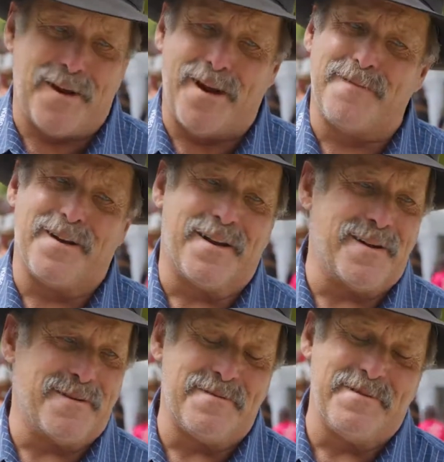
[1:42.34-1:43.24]
every
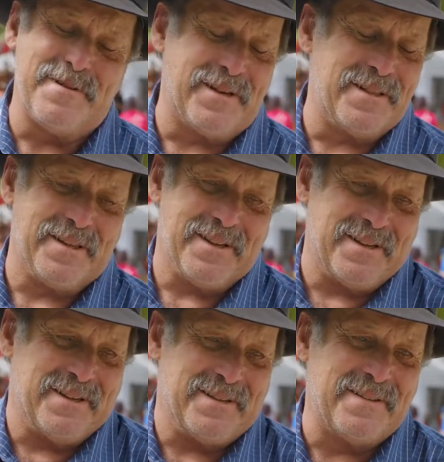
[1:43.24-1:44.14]
kind of corn you can make.
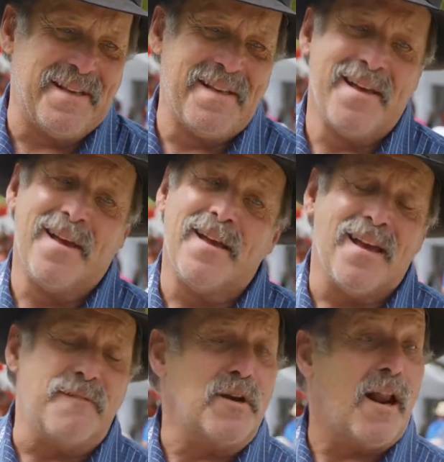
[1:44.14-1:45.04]
Awesome.
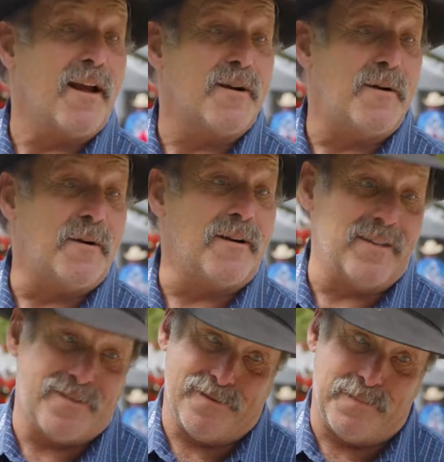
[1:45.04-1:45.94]
If you like corn,
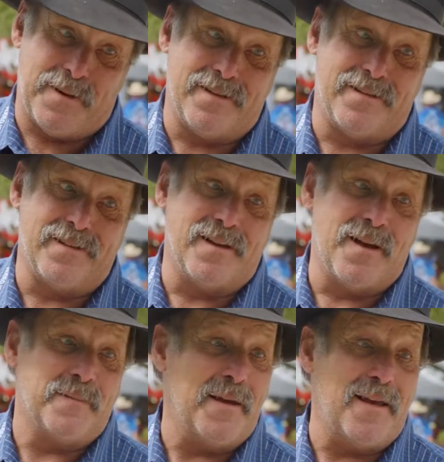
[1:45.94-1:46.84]
this is a place to
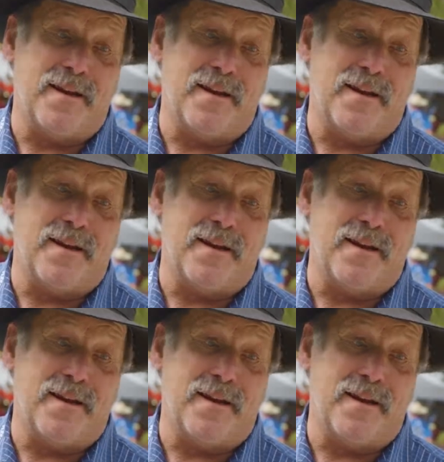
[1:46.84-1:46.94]
come. I